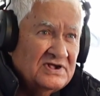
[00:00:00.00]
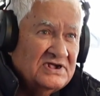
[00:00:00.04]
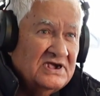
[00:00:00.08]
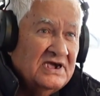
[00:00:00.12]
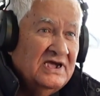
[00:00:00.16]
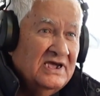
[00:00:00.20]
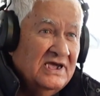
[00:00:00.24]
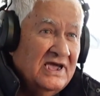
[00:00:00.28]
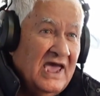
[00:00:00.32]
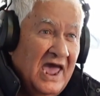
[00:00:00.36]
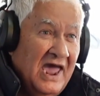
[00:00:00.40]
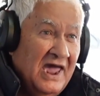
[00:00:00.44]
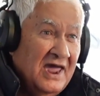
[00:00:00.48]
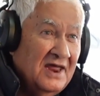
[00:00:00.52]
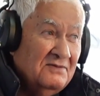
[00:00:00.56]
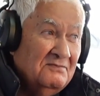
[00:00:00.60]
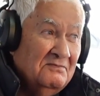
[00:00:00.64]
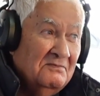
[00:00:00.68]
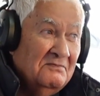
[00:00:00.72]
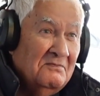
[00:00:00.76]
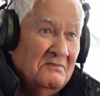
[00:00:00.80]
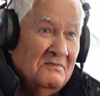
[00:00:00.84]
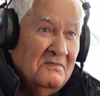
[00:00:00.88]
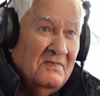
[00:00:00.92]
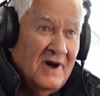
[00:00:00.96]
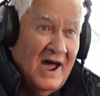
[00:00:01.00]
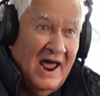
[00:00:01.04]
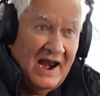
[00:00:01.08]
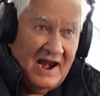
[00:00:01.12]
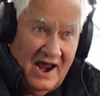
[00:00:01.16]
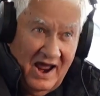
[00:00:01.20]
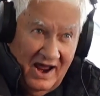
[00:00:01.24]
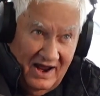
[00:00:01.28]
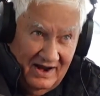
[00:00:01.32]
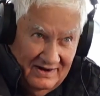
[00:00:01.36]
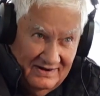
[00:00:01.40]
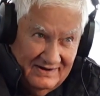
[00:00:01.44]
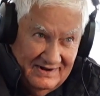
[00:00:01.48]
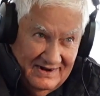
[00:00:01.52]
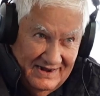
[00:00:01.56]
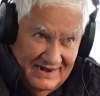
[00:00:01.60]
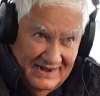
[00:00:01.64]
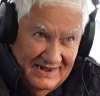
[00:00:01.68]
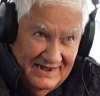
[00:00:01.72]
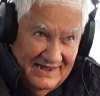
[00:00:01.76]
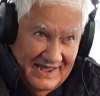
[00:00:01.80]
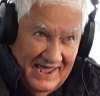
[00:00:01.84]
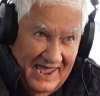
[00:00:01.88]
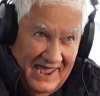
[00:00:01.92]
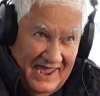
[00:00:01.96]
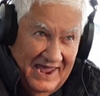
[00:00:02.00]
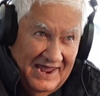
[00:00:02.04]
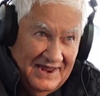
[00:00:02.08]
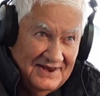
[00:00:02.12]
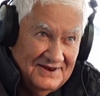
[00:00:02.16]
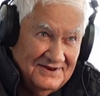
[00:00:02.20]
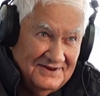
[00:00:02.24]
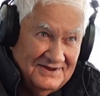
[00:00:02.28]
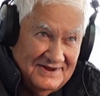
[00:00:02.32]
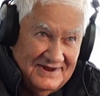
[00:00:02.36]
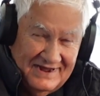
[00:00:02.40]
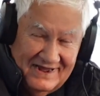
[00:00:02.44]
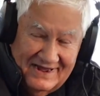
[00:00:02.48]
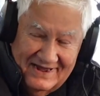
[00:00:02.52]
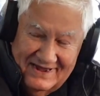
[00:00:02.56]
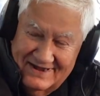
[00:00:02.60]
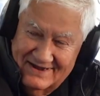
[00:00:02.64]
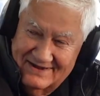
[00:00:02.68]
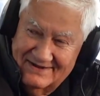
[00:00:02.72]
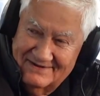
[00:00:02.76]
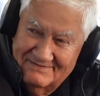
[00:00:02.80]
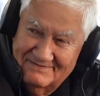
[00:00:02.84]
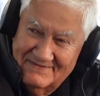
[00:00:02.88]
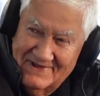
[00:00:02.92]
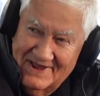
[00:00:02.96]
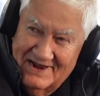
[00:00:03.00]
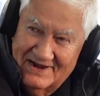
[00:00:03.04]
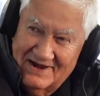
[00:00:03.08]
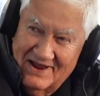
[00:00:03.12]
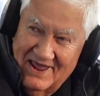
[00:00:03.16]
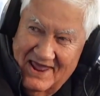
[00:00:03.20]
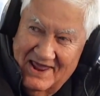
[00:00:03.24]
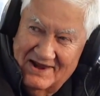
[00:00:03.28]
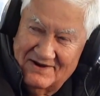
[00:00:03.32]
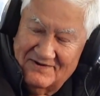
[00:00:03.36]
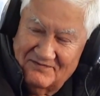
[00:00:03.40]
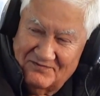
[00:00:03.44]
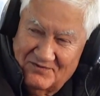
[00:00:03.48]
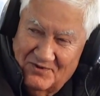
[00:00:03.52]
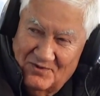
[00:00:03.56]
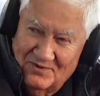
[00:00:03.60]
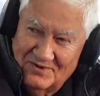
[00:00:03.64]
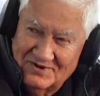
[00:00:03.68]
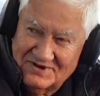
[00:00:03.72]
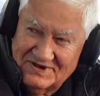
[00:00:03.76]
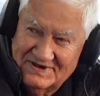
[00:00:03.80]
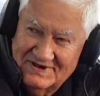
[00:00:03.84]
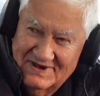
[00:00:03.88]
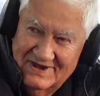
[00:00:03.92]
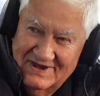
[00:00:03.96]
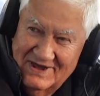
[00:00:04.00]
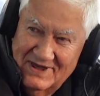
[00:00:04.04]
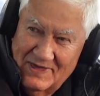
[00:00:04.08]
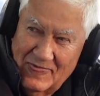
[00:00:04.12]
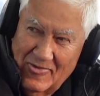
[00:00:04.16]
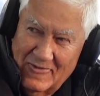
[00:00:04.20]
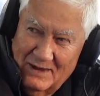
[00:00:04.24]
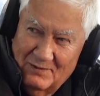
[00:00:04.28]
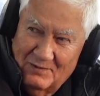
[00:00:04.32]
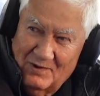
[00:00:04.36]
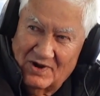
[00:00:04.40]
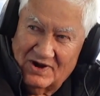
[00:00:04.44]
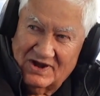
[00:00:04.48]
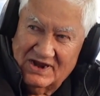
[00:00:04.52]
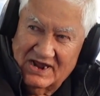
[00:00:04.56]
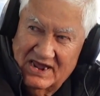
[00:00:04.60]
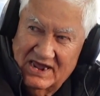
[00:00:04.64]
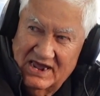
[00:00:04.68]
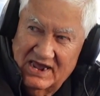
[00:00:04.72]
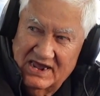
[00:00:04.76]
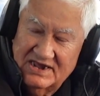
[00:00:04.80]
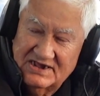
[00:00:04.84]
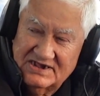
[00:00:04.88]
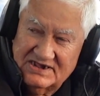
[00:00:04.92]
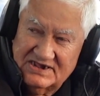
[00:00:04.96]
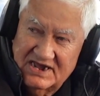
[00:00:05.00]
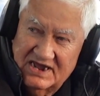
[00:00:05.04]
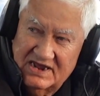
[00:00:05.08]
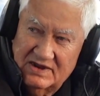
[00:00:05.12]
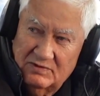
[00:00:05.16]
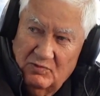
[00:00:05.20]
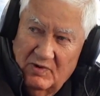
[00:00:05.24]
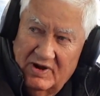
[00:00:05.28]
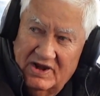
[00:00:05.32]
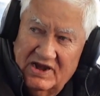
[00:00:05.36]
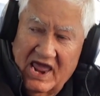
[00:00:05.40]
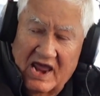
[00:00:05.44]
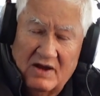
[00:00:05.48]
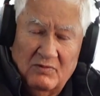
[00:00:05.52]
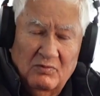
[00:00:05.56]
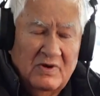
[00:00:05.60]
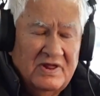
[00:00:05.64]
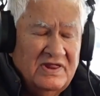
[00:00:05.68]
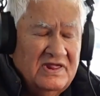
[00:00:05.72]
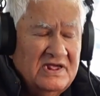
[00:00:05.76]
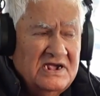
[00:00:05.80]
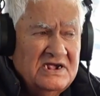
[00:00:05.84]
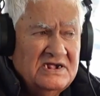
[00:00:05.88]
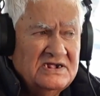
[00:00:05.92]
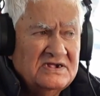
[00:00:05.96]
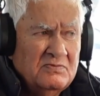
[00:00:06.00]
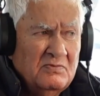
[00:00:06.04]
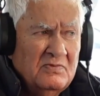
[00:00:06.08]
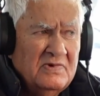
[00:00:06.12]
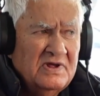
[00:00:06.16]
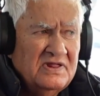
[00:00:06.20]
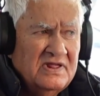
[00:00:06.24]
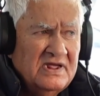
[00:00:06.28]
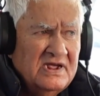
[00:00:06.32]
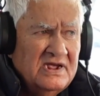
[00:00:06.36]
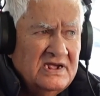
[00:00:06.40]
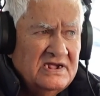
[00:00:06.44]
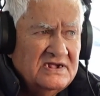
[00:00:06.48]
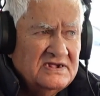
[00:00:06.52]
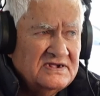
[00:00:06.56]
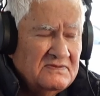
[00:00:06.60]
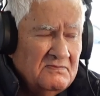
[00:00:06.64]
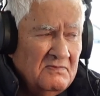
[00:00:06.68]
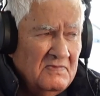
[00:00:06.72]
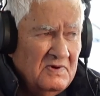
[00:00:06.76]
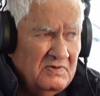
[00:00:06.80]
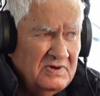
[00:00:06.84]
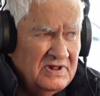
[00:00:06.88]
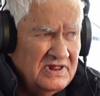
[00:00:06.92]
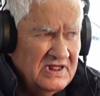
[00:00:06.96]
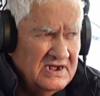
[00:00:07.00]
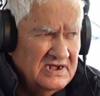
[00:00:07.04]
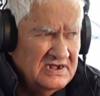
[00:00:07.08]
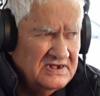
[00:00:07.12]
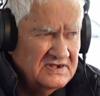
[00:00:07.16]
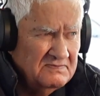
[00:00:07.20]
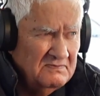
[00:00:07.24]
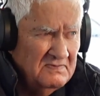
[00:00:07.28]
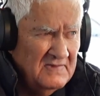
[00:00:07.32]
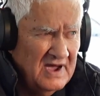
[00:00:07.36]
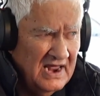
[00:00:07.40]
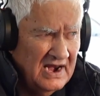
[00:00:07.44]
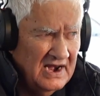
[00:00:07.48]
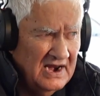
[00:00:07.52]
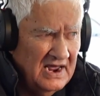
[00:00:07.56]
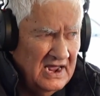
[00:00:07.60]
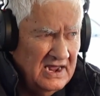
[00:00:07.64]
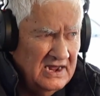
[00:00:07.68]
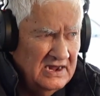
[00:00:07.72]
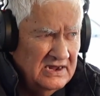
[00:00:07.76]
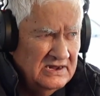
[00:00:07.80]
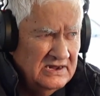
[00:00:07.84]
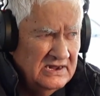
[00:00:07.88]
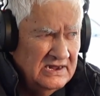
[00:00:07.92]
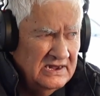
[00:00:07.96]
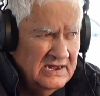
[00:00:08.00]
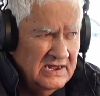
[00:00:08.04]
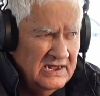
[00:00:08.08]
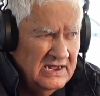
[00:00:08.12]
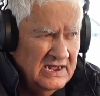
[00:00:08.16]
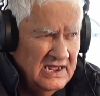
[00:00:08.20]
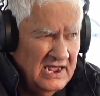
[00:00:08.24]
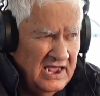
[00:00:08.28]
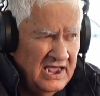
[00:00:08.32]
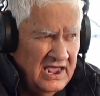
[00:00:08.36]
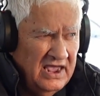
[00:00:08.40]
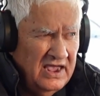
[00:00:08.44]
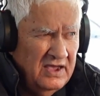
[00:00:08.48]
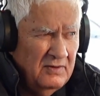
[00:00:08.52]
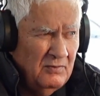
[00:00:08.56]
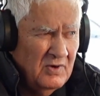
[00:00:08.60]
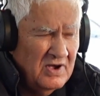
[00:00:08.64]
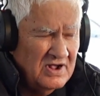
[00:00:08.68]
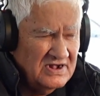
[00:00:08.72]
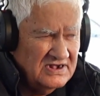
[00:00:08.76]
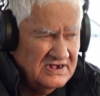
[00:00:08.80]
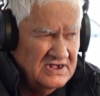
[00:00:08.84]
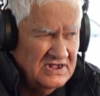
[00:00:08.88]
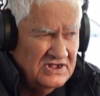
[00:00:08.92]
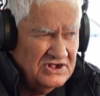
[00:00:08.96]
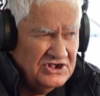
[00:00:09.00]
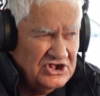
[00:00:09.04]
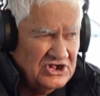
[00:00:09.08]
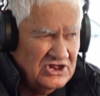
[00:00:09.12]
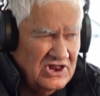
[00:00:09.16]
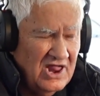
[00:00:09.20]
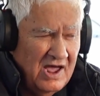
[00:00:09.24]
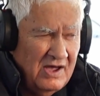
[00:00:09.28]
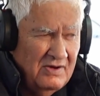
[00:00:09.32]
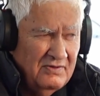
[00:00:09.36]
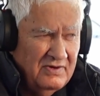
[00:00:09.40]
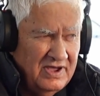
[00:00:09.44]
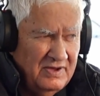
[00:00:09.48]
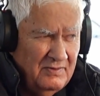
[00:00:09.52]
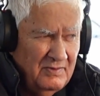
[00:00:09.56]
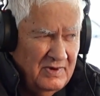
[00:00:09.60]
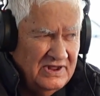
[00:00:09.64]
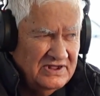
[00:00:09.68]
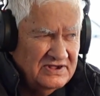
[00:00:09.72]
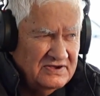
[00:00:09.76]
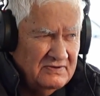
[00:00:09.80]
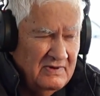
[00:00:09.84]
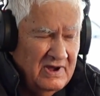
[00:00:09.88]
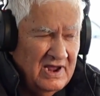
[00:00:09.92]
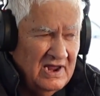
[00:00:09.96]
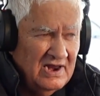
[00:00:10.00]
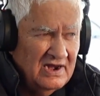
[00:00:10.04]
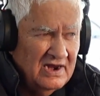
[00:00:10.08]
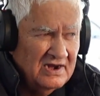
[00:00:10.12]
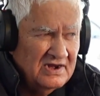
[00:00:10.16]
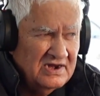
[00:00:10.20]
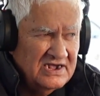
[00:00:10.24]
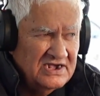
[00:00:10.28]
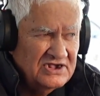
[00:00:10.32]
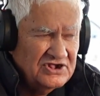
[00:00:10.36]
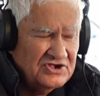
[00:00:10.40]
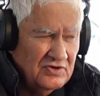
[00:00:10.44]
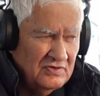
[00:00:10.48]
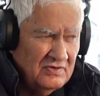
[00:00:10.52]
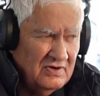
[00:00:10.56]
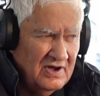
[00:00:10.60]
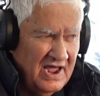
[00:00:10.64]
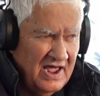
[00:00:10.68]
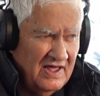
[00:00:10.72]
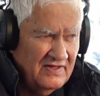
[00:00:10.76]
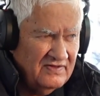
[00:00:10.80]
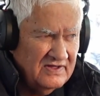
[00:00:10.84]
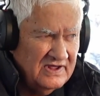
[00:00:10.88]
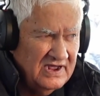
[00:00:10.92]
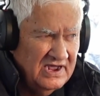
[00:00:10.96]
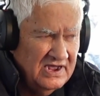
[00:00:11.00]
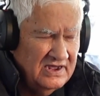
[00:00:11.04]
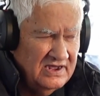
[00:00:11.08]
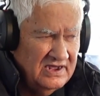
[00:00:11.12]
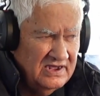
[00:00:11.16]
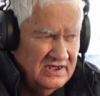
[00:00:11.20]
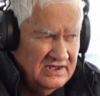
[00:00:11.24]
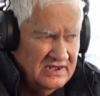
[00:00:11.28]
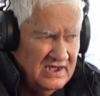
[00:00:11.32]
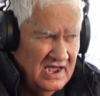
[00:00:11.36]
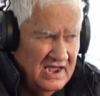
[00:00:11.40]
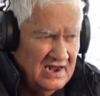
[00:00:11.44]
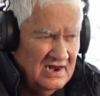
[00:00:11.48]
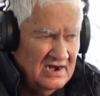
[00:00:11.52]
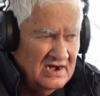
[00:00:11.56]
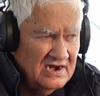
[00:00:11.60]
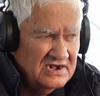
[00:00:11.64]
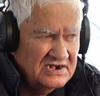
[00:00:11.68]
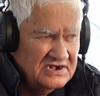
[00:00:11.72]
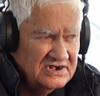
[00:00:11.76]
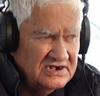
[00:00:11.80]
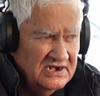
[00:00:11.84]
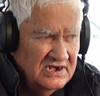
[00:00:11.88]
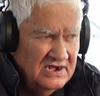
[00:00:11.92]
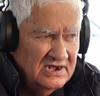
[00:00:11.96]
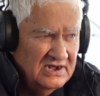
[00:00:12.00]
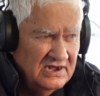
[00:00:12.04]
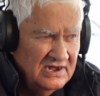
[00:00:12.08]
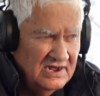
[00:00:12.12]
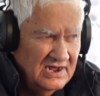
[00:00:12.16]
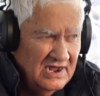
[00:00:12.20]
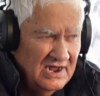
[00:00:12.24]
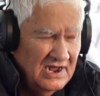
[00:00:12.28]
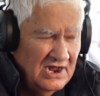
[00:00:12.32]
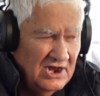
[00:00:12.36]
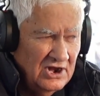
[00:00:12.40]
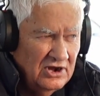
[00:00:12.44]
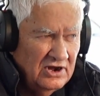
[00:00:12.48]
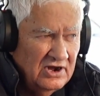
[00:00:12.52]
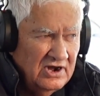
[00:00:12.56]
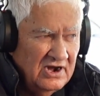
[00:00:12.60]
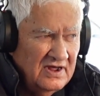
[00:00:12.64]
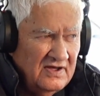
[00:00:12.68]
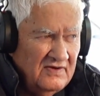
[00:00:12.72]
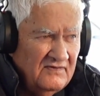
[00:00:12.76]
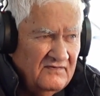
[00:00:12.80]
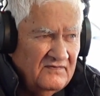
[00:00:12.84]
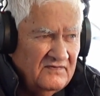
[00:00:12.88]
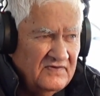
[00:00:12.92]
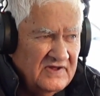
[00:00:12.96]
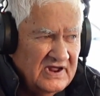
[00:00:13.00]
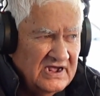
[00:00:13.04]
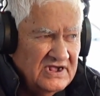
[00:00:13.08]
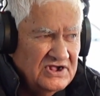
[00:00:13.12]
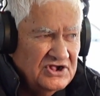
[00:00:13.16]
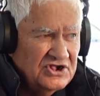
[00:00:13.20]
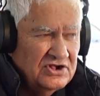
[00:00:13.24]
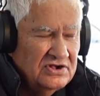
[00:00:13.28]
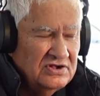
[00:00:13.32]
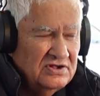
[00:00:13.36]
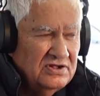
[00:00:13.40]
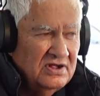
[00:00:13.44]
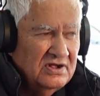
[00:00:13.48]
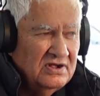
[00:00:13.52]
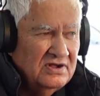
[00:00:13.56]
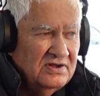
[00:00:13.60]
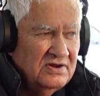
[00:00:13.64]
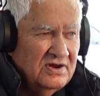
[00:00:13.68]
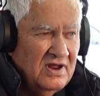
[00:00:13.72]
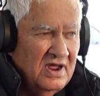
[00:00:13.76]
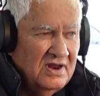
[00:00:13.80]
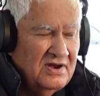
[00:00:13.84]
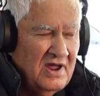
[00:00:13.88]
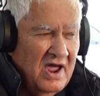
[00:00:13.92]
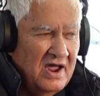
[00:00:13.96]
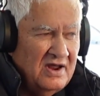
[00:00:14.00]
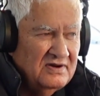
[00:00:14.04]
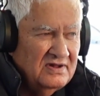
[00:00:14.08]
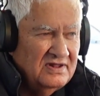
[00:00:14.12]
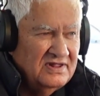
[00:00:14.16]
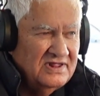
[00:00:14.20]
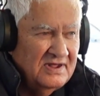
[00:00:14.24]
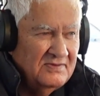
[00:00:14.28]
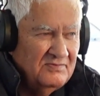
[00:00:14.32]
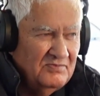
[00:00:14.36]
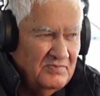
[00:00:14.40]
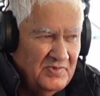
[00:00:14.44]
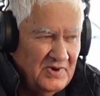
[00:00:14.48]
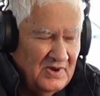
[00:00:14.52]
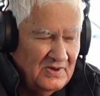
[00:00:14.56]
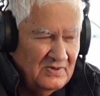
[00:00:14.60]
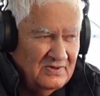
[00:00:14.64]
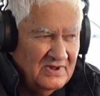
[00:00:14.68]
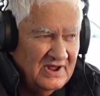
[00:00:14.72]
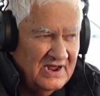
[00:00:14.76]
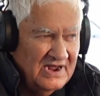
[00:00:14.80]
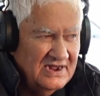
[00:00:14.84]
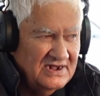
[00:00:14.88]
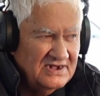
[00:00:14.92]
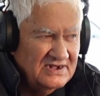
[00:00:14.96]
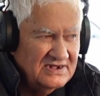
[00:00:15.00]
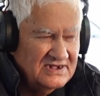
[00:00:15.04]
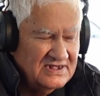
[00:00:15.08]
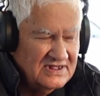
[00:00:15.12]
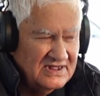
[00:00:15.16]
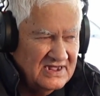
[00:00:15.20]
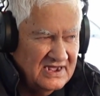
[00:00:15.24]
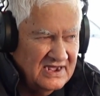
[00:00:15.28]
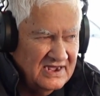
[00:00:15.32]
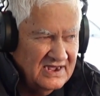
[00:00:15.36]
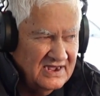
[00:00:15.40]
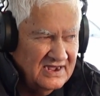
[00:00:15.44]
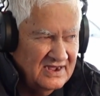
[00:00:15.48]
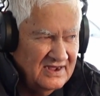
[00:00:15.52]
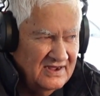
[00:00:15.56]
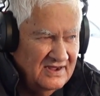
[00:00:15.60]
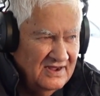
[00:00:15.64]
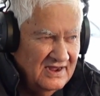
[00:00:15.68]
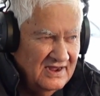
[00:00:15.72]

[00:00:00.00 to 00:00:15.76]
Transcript: he had mana, and of course what he said with his mana, he wasn't slow. He went to England. He saw how the English lived. He noted their buildings, their